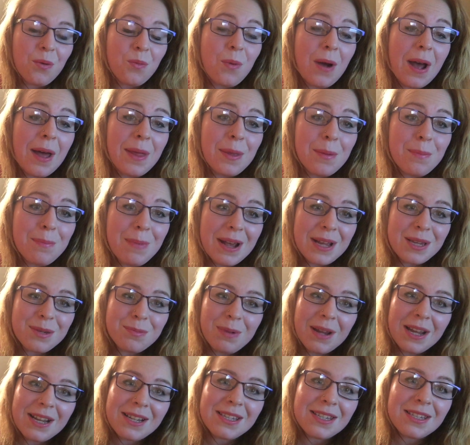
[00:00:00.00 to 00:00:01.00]
where the
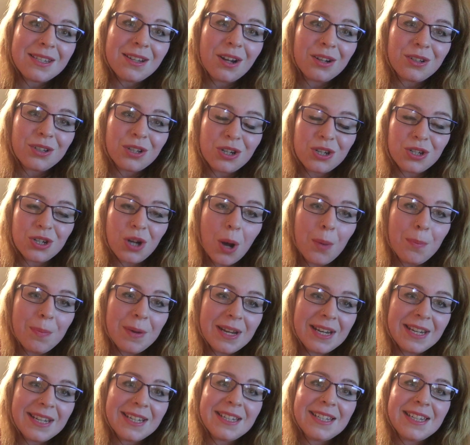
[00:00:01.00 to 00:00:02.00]
best places are to
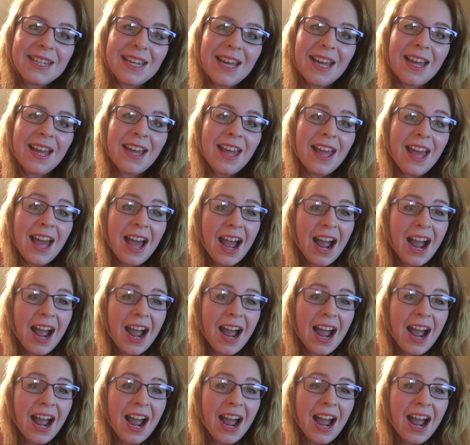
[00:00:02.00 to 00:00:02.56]
shop in India,